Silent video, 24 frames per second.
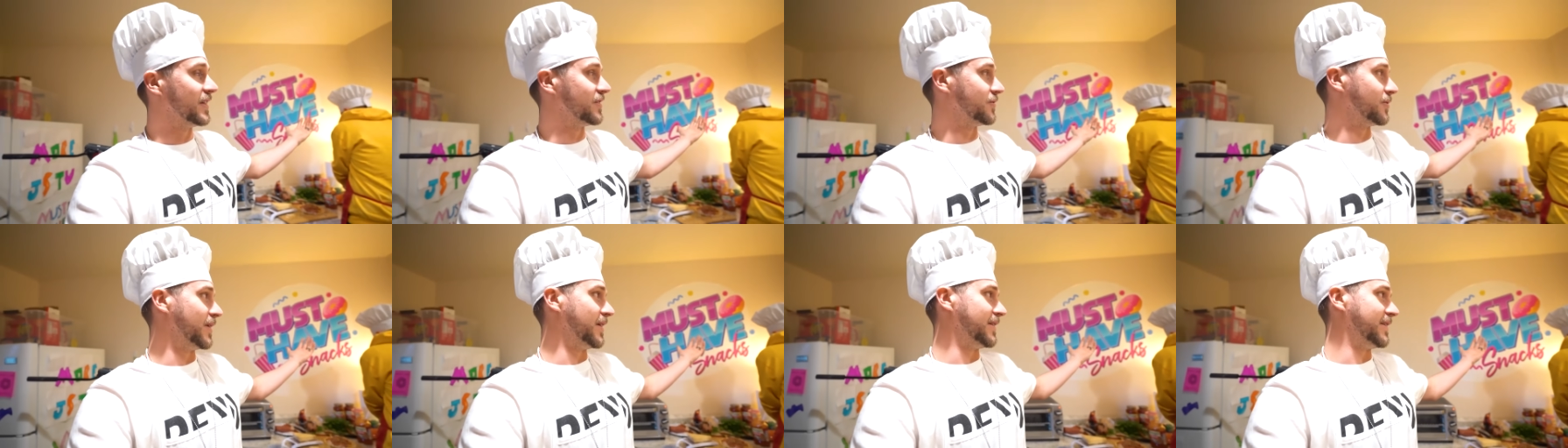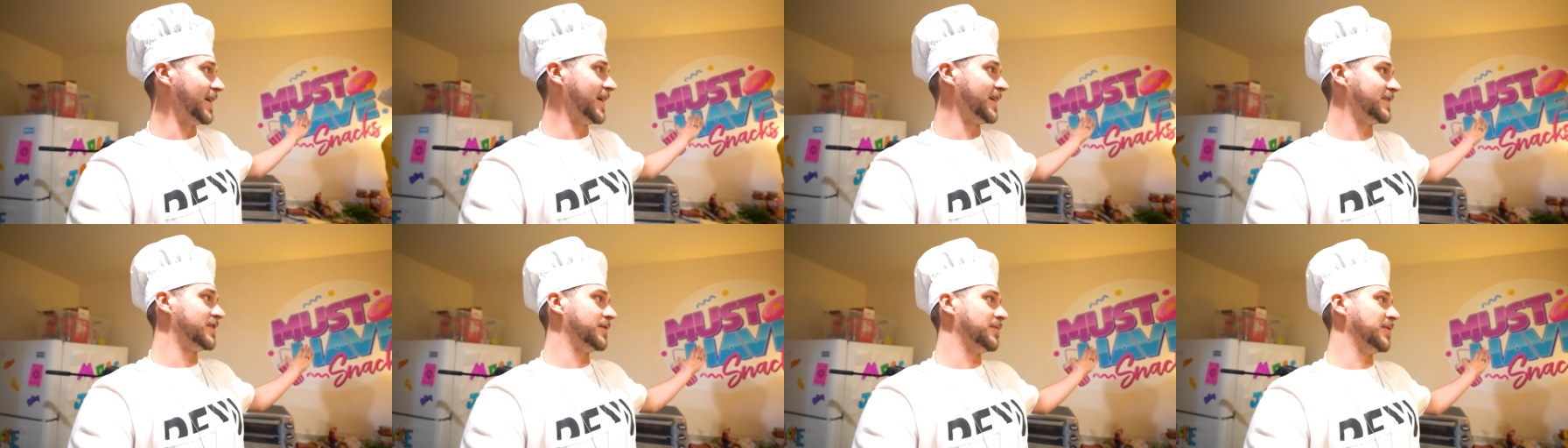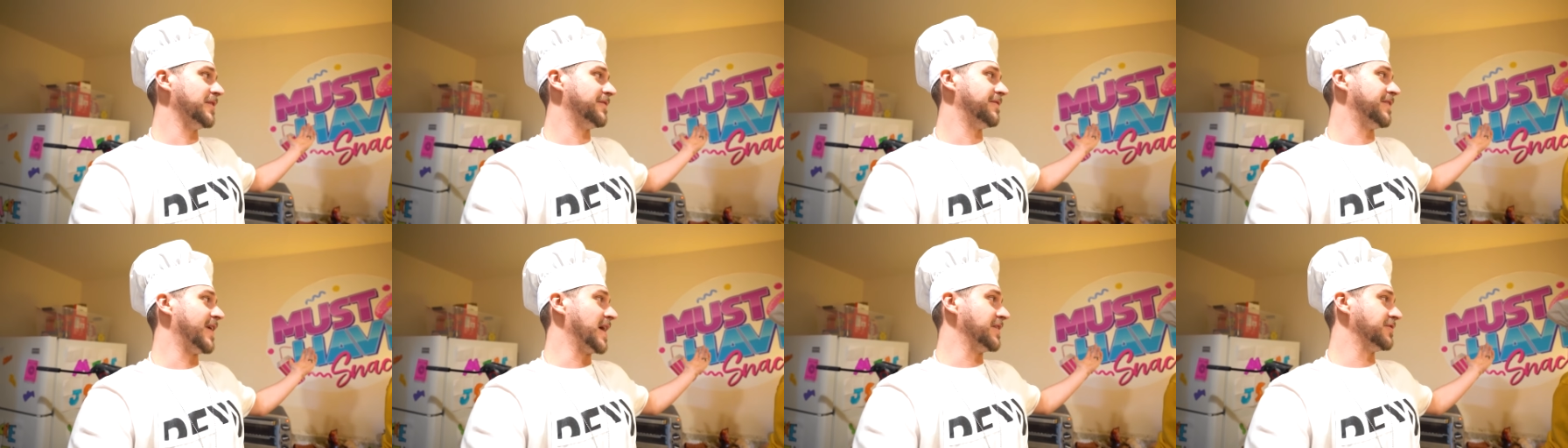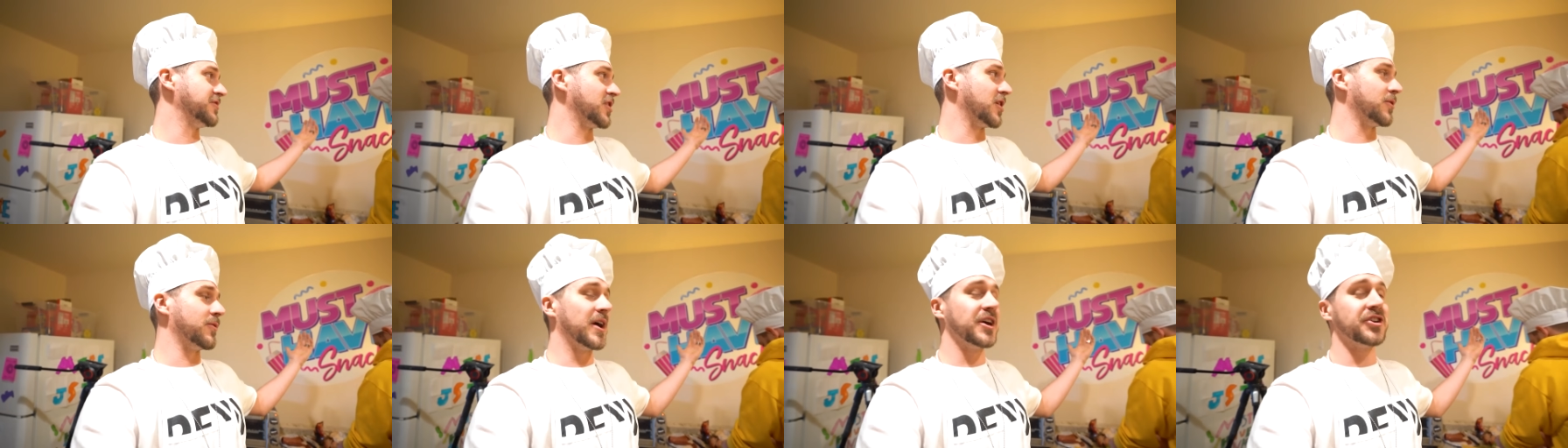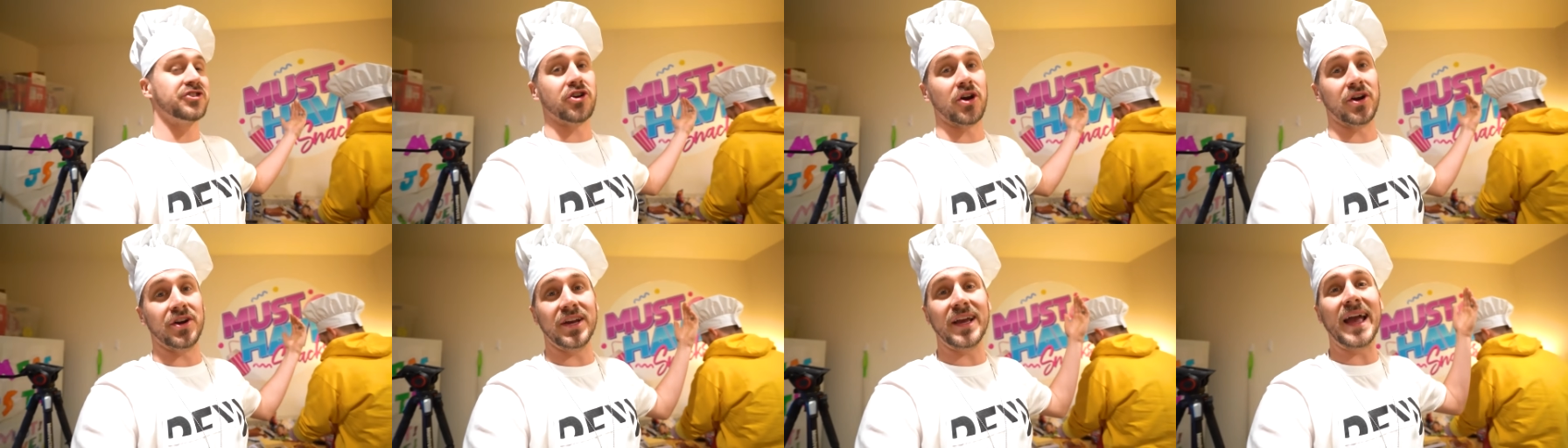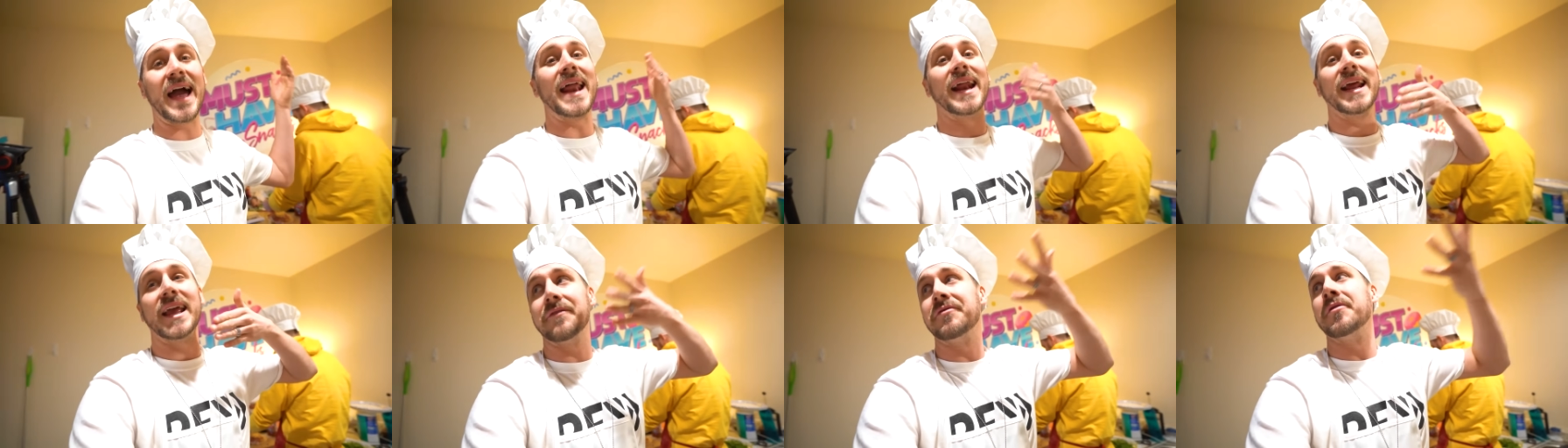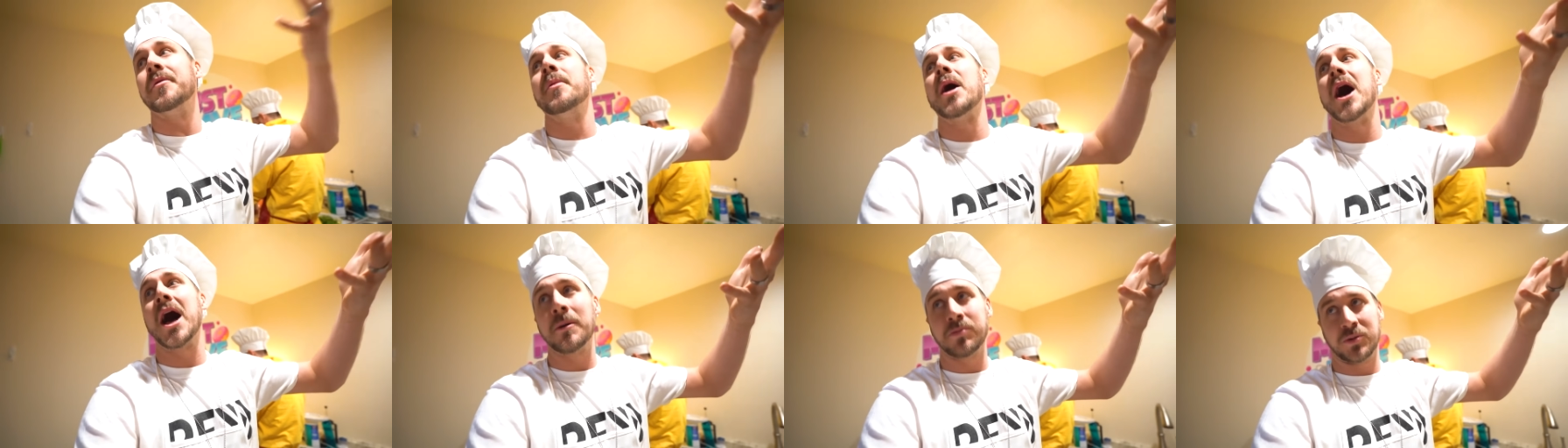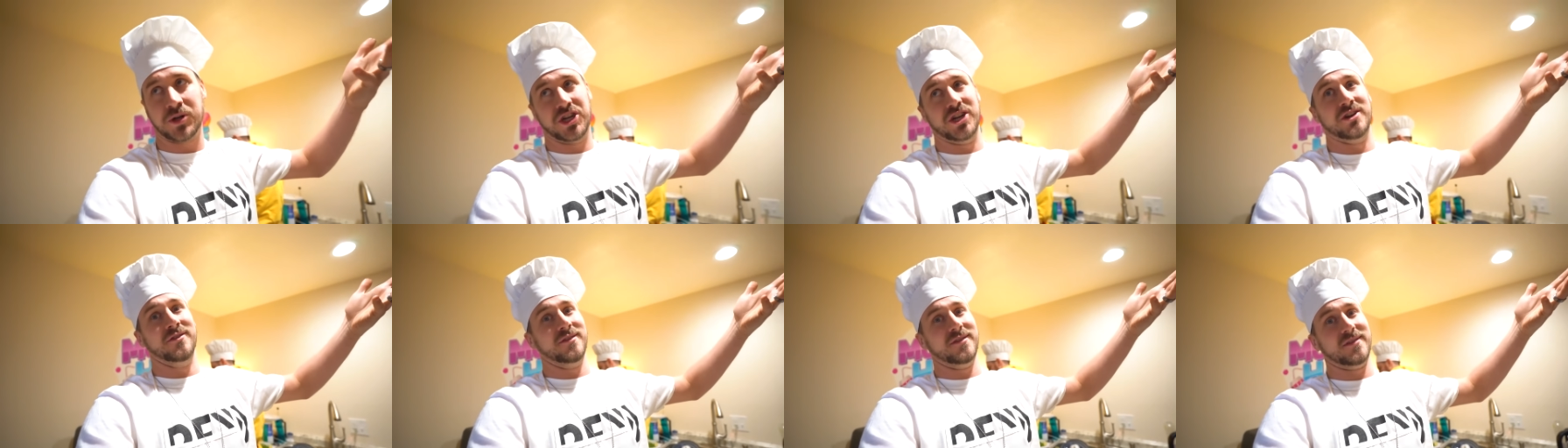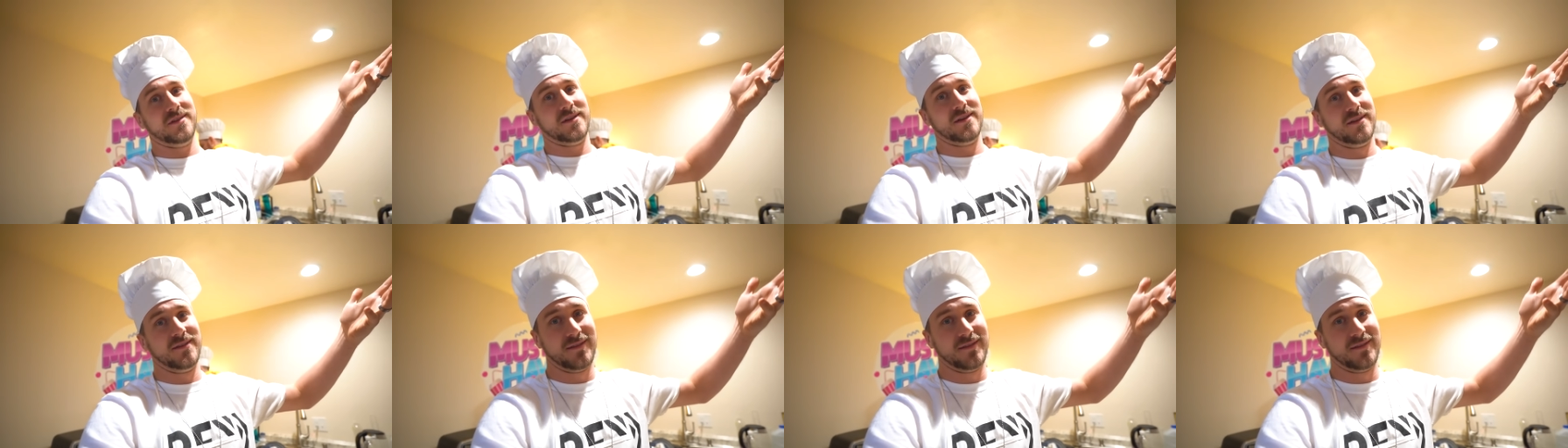that's what it takes to be a five star restaurant you got to give them options